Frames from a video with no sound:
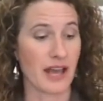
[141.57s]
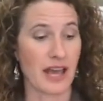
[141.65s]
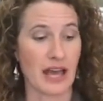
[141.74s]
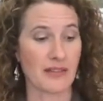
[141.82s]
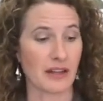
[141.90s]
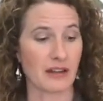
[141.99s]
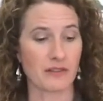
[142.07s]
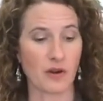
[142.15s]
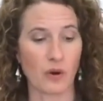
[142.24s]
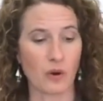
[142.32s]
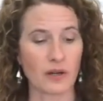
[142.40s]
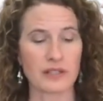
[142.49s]
And then of
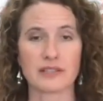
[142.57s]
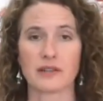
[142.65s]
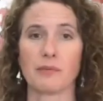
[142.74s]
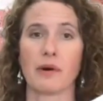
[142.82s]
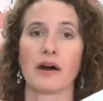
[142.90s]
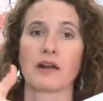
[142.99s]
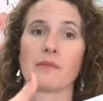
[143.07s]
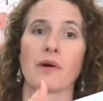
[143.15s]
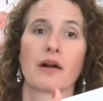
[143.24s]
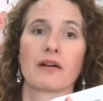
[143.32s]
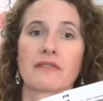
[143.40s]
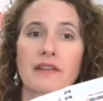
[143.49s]
course the bottom
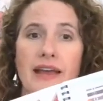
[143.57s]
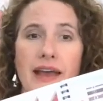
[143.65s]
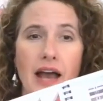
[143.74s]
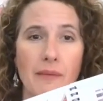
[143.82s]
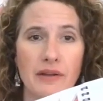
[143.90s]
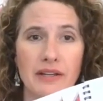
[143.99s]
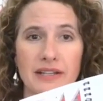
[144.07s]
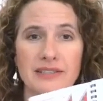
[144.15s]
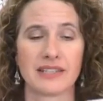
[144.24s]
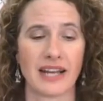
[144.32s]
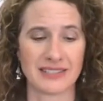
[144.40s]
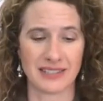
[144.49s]
part of the cabin is
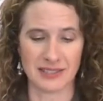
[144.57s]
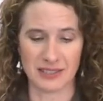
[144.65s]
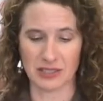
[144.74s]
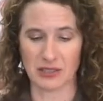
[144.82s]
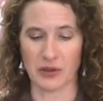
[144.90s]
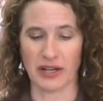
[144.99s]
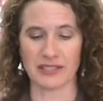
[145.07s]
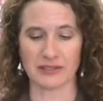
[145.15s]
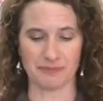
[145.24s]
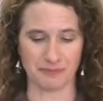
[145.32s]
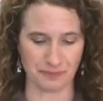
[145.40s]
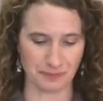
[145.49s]
nice and straight
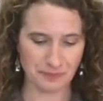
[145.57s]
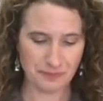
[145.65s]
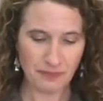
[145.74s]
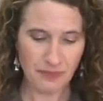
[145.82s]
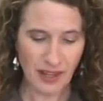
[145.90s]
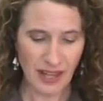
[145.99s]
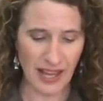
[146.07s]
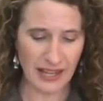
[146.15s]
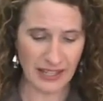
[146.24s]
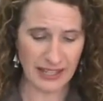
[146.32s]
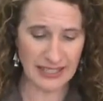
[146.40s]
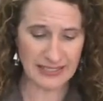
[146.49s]
and
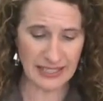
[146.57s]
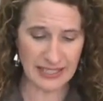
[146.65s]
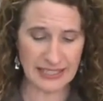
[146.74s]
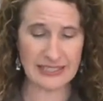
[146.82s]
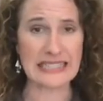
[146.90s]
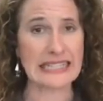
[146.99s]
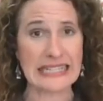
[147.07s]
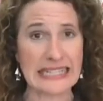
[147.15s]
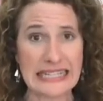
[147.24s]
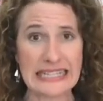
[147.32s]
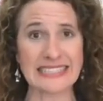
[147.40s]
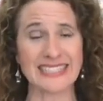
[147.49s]

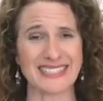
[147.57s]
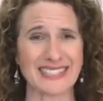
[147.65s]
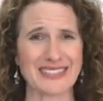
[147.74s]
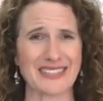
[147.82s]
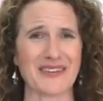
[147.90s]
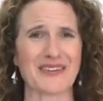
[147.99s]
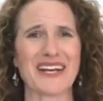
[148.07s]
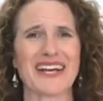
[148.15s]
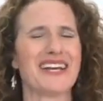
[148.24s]
easy to sew.